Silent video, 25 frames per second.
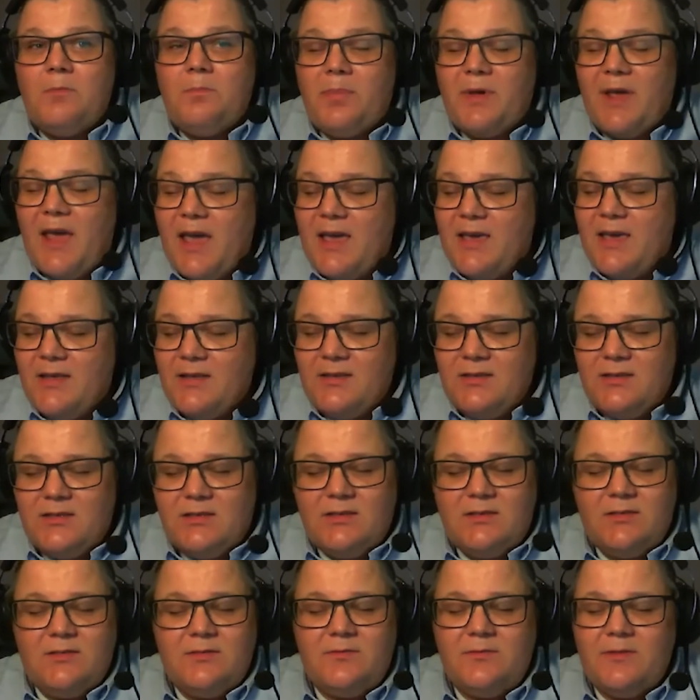
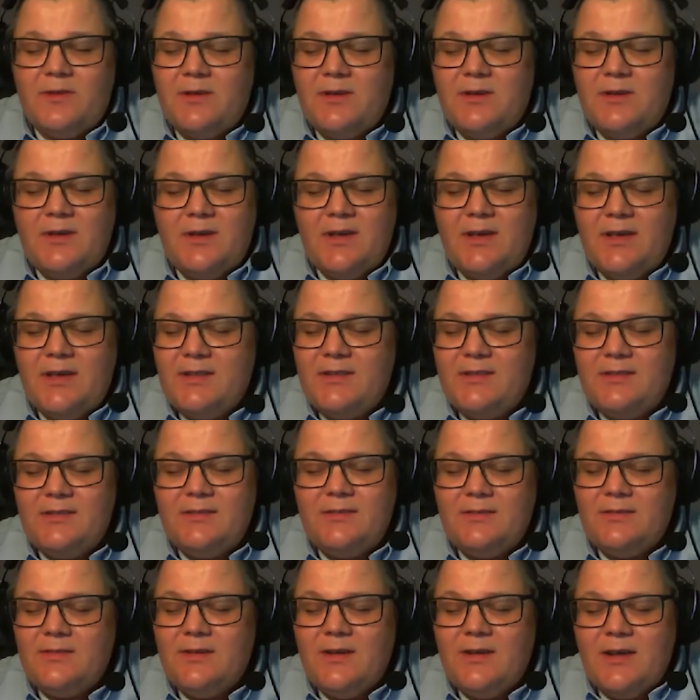brackets
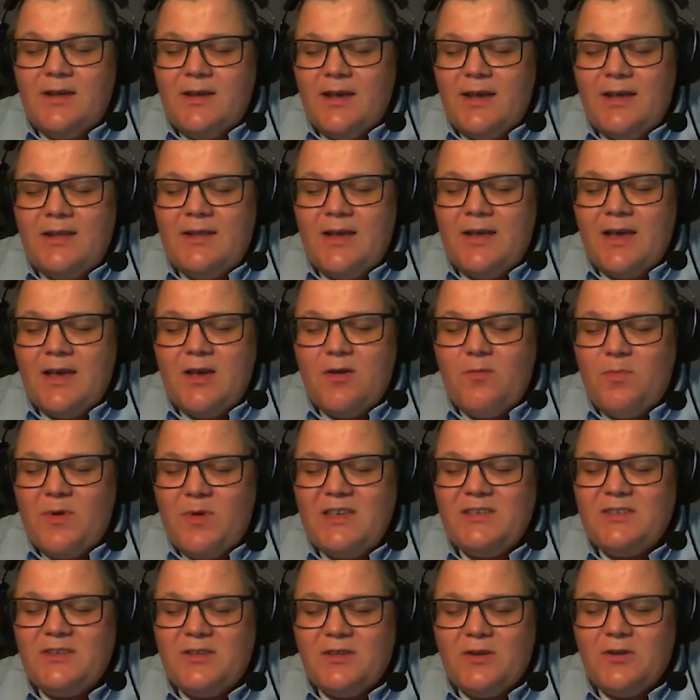in
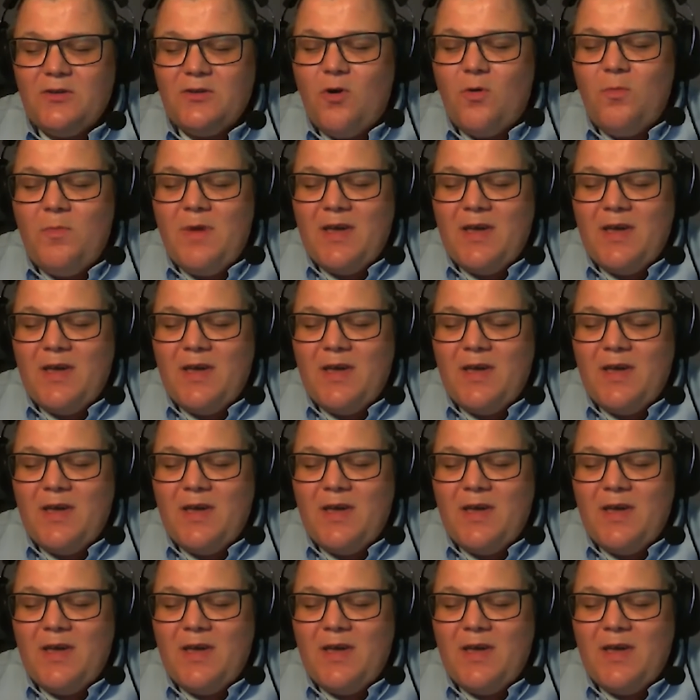airplanes that are now